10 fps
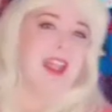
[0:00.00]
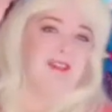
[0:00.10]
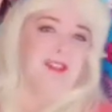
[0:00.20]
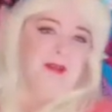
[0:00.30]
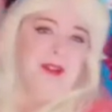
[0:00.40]

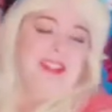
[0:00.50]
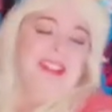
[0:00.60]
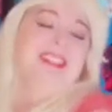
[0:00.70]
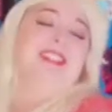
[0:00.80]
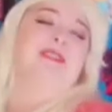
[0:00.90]
everyone.
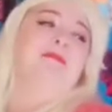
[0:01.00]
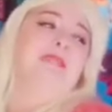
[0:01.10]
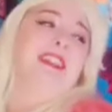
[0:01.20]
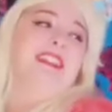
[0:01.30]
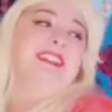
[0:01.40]
It's
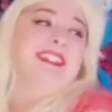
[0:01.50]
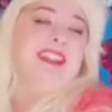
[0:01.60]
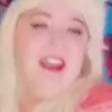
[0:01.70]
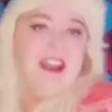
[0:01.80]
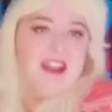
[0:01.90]
me,
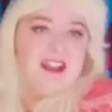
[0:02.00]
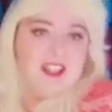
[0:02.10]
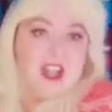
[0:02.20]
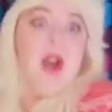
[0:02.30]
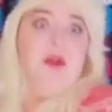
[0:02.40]

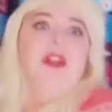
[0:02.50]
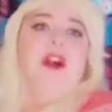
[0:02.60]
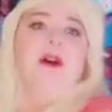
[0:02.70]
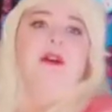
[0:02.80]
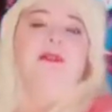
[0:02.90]

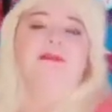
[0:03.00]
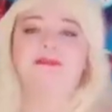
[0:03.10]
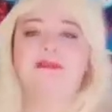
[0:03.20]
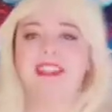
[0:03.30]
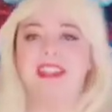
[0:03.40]
Coco.
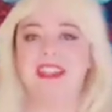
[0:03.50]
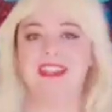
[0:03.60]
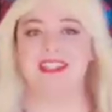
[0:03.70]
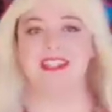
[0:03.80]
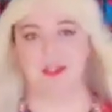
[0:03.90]

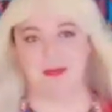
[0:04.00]
Did you